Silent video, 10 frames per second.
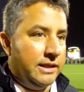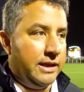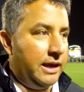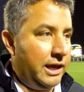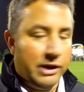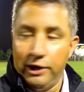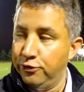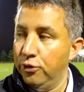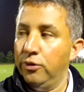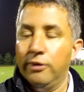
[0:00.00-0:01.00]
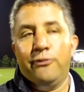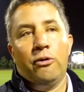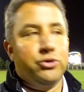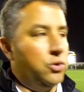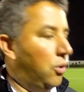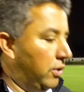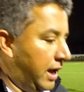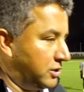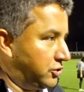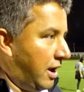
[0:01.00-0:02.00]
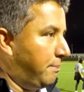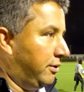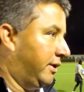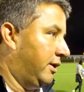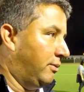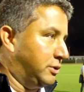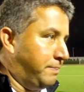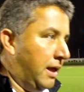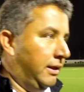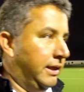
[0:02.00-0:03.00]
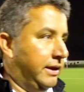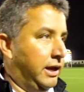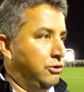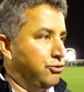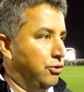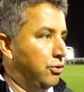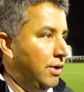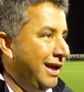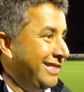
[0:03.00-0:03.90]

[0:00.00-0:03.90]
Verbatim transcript: I think he drew the first goal against Chapel Hill was a penalty that he drew.